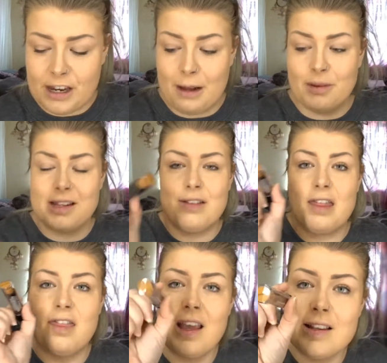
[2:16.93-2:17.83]
It was either
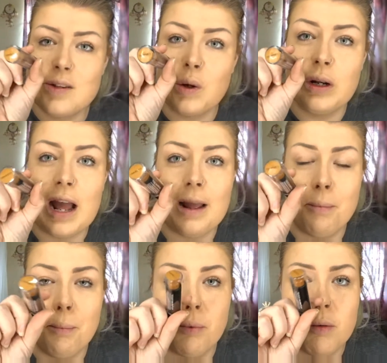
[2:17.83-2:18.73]
this or like
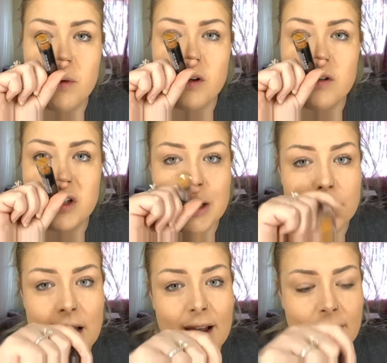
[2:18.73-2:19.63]
pretty much a jet
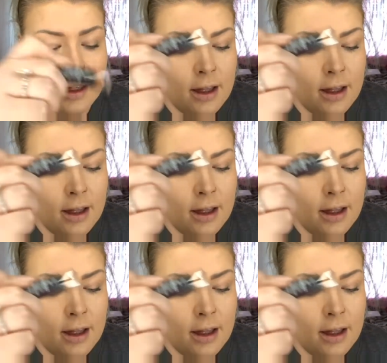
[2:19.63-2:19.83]
black.